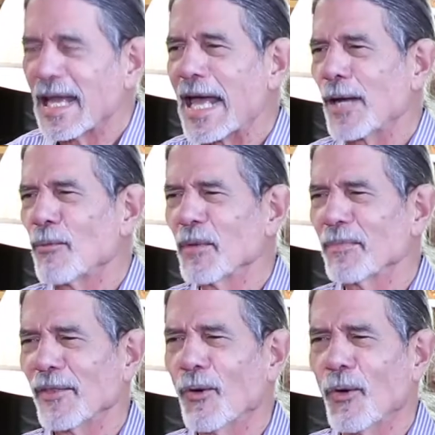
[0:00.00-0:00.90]
I don't want to
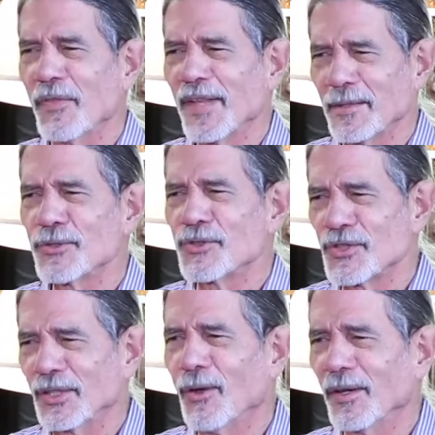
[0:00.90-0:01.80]
play the whole thing because
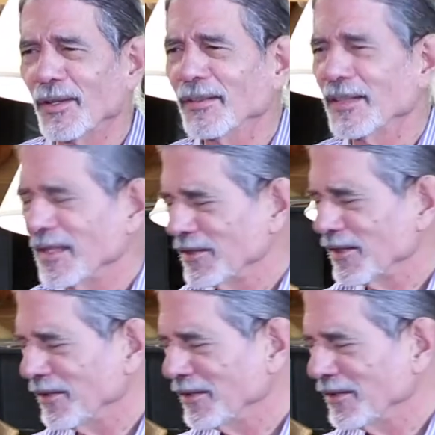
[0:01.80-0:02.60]
it's so long. Yeah, you know.